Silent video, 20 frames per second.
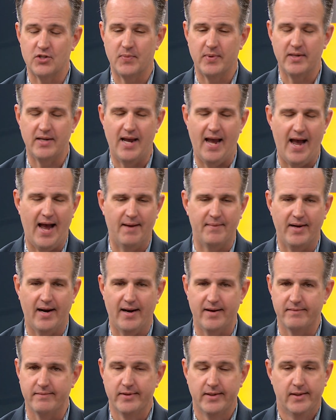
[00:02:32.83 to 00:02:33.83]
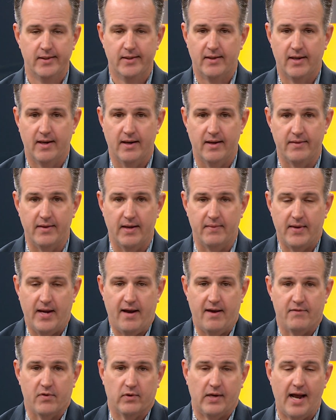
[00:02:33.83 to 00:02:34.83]
But yeah, I mean, I, they
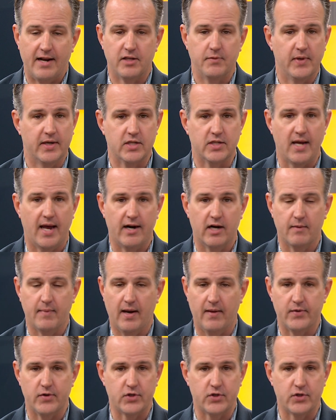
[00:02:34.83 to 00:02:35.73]
had a lot to be excited about.